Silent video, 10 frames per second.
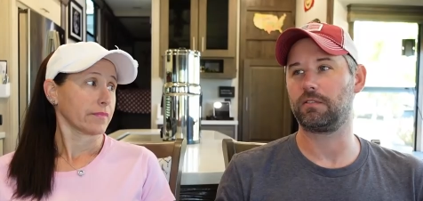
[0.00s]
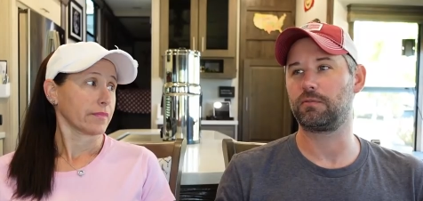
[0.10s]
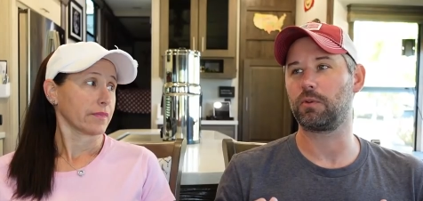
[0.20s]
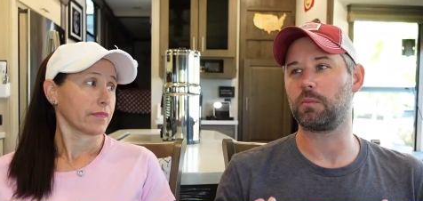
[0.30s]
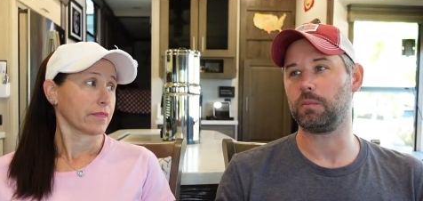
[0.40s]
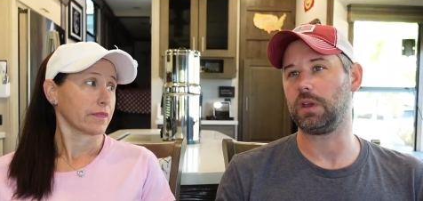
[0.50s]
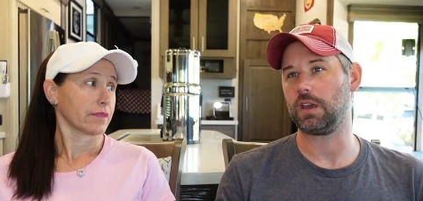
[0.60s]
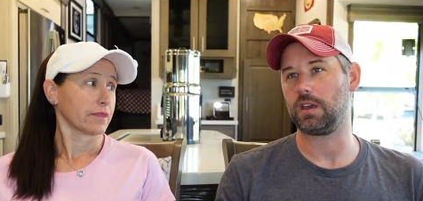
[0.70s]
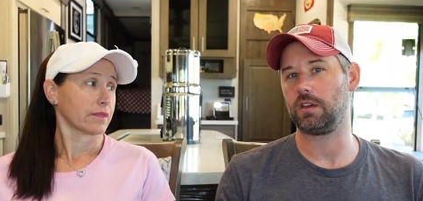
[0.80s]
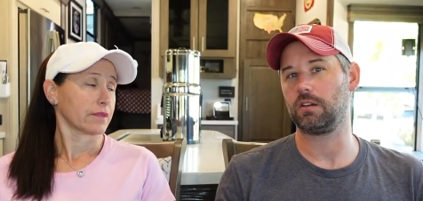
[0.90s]
Speaker 1: for
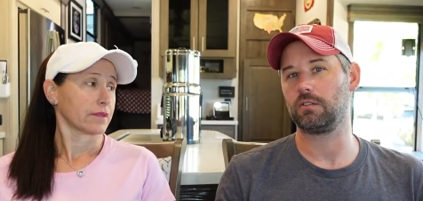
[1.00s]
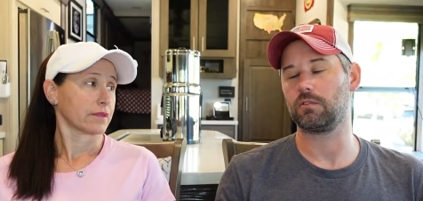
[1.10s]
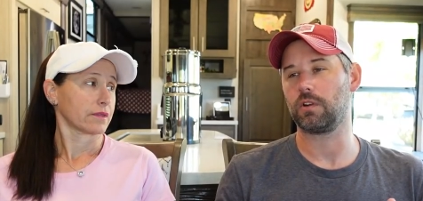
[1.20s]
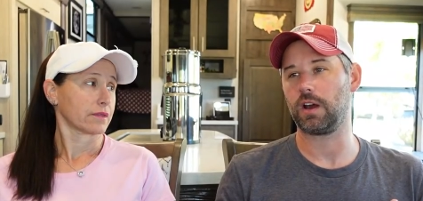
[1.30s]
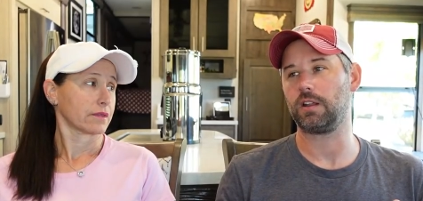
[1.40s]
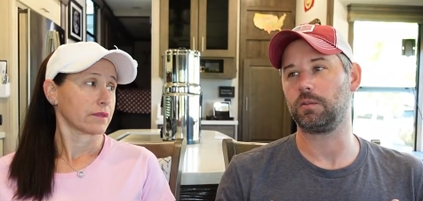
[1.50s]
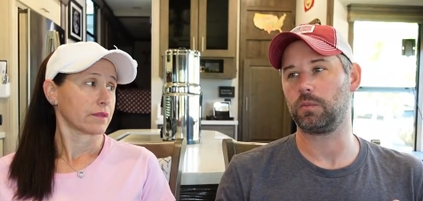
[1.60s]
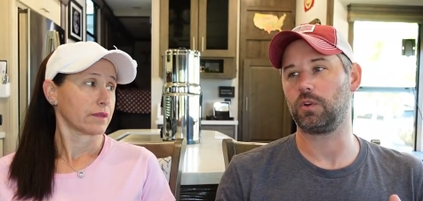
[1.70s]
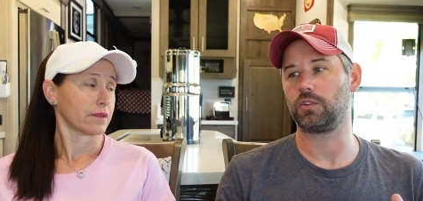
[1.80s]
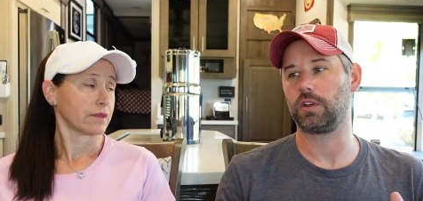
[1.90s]
me riding the
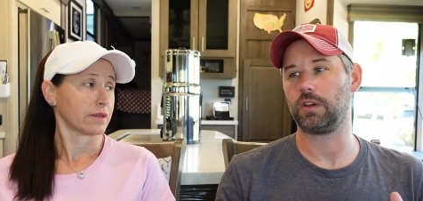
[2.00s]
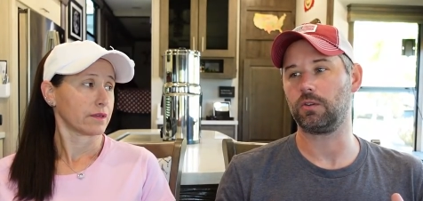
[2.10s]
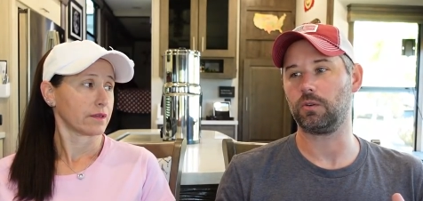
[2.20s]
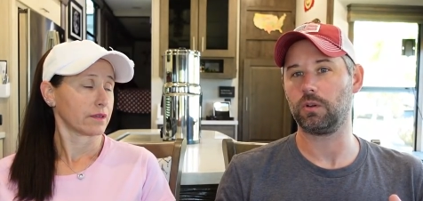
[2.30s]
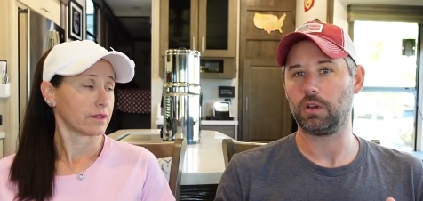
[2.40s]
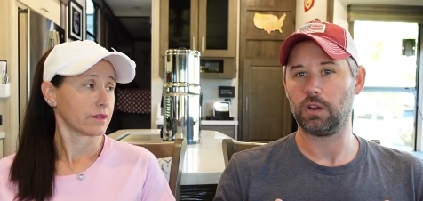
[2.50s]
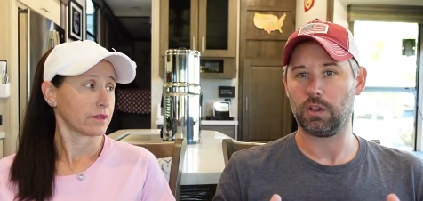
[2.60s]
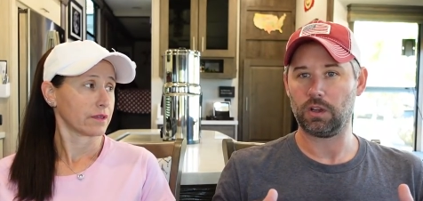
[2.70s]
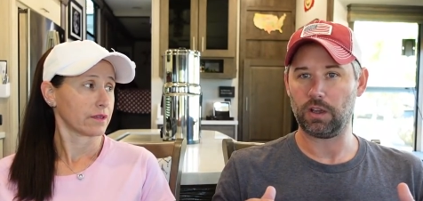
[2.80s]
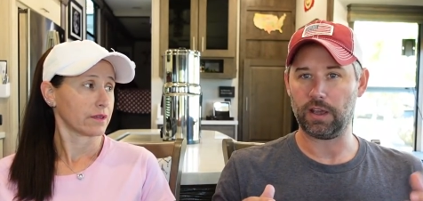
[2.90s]
motorcycle.
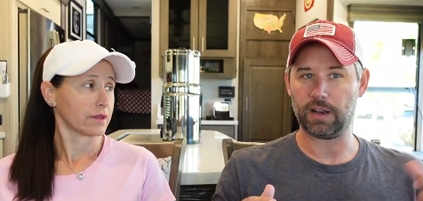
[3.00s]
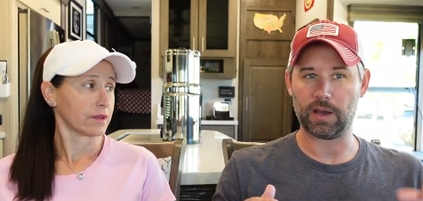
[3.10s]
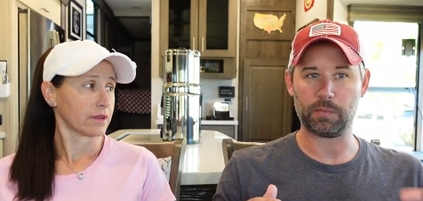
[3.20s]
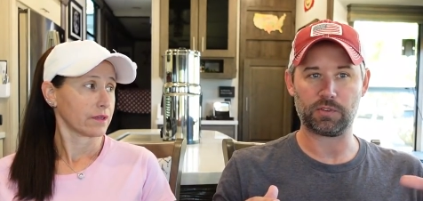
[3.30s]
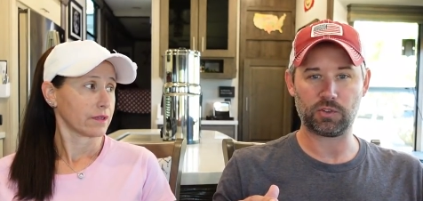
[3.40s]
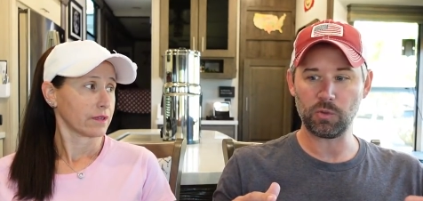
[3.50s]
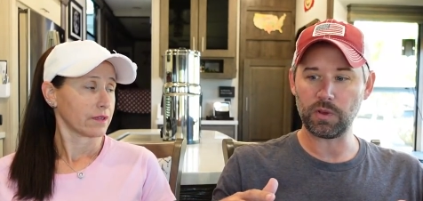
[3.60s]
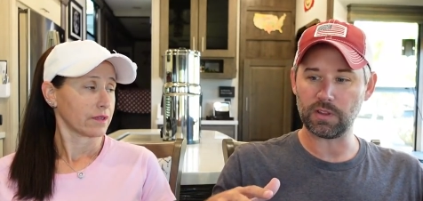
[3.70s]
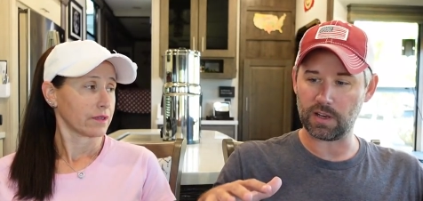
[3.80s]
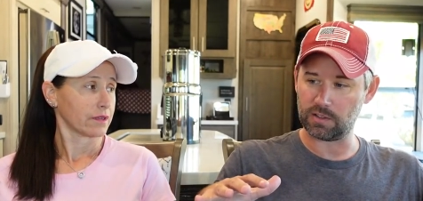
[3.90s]
And I'm
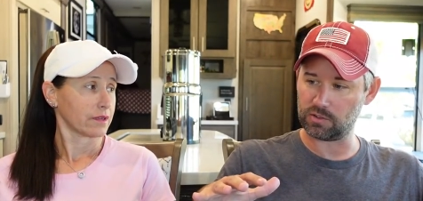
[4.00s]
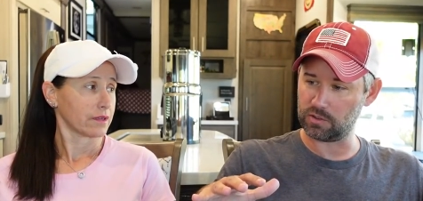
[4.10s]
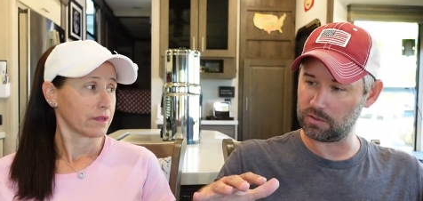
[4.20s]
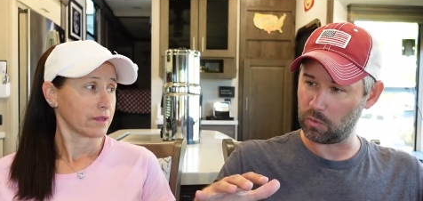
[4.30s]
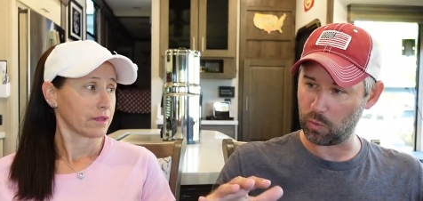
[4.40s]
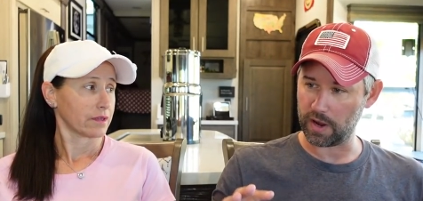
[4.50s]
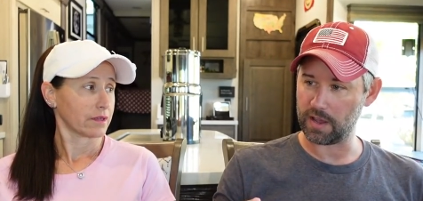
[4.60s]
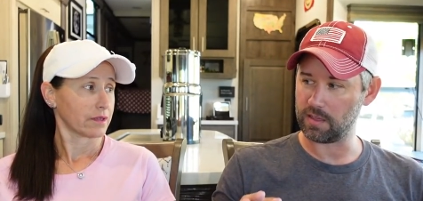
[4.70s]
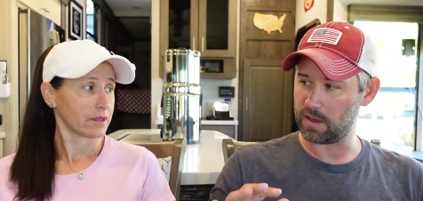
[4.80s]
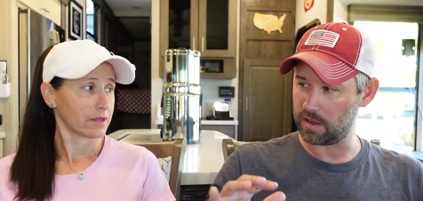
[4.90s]
assuming that it's just the
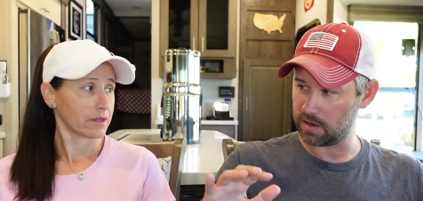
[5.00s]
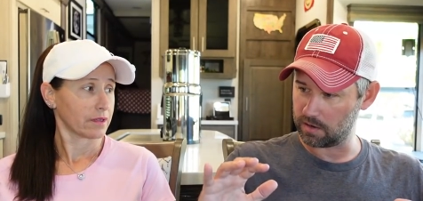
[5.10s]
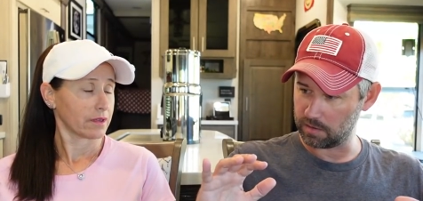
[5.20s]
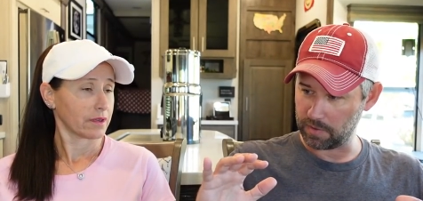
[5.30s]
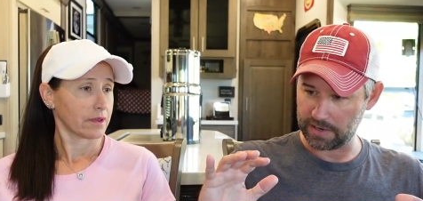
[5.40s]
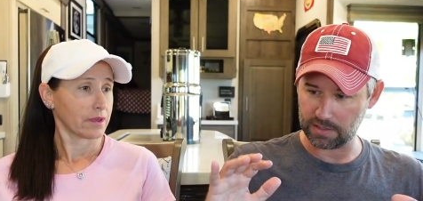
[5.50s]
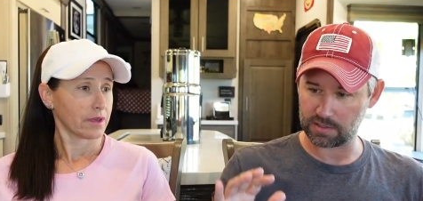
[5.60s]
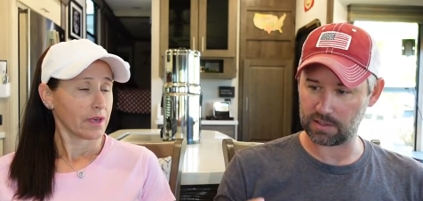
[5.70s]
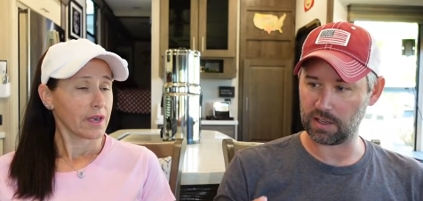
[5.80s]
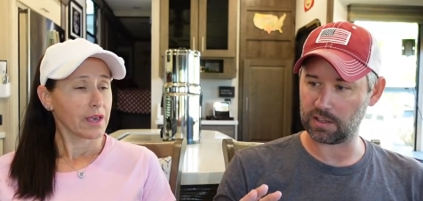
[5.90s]
way that I
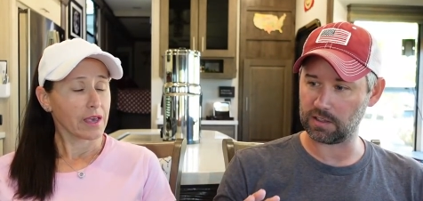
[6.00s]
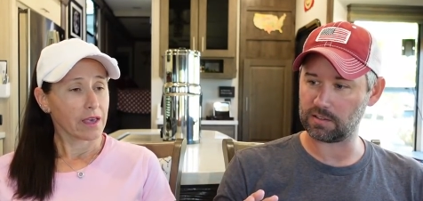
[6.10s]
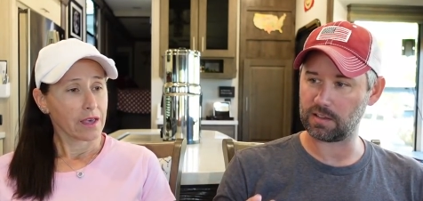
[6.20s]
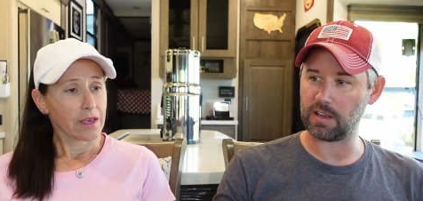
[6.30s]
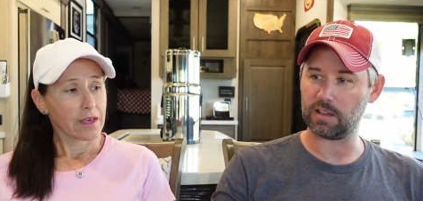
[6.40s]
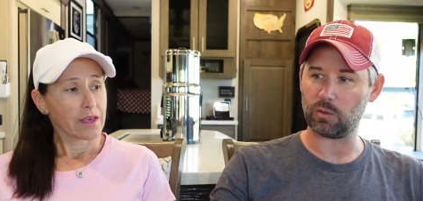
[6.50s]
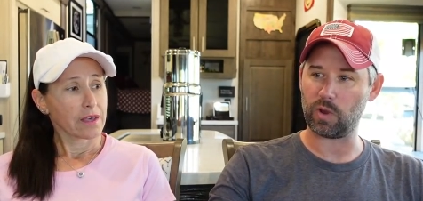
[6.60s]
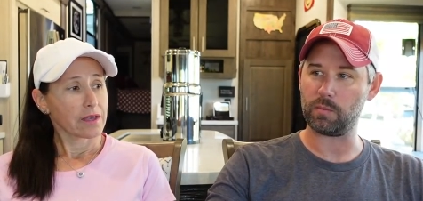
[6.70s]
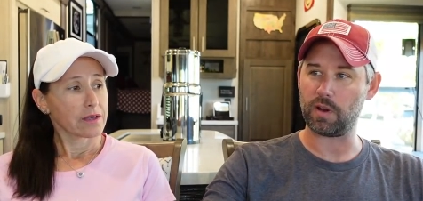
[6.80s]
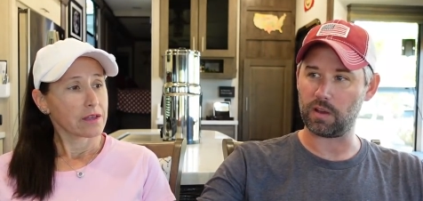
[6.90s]
sit in the seat and the
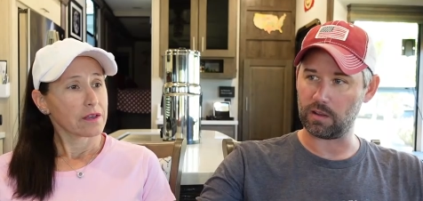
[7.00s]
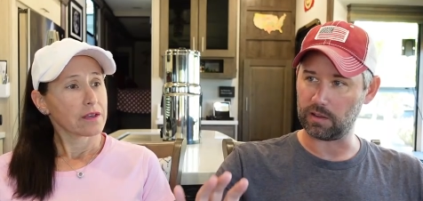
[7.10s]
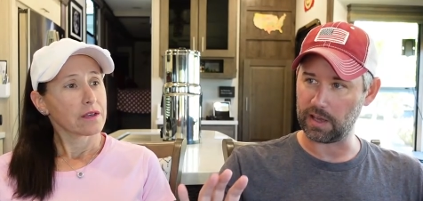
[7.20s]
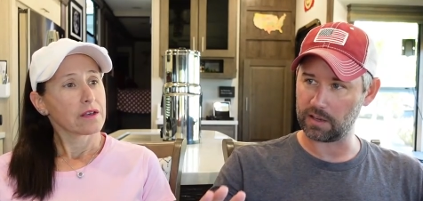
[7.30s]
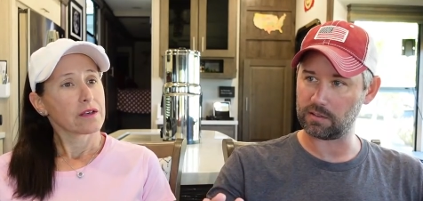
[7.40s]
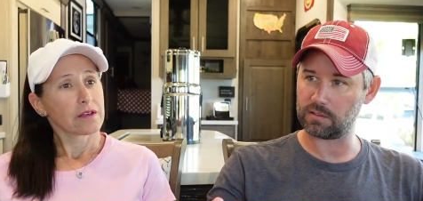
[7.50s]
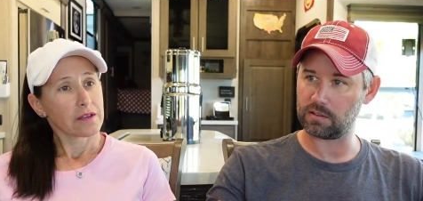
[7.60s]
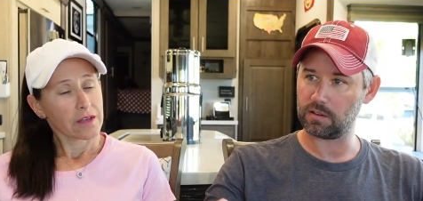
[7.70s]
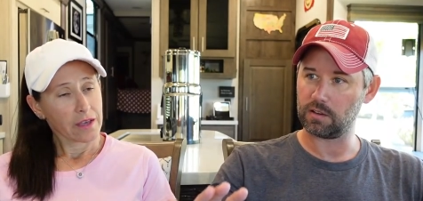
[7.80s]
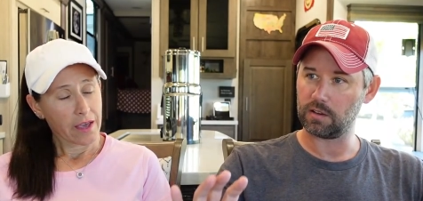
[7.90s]
way my legs